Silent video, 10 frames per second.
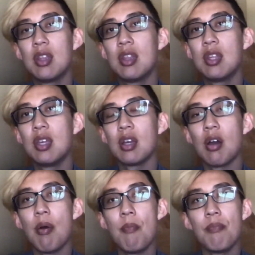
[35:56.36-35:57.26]
the
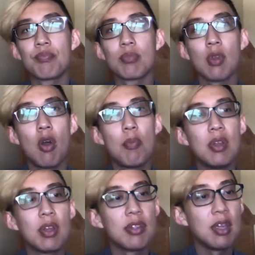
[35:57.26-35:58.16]

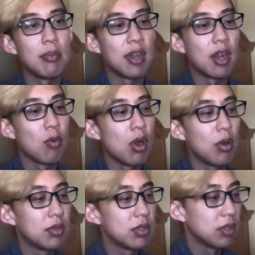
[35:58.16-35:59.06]
opening theme that I
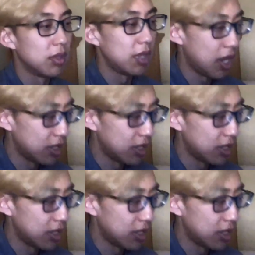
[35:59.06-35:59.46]
wrote, that I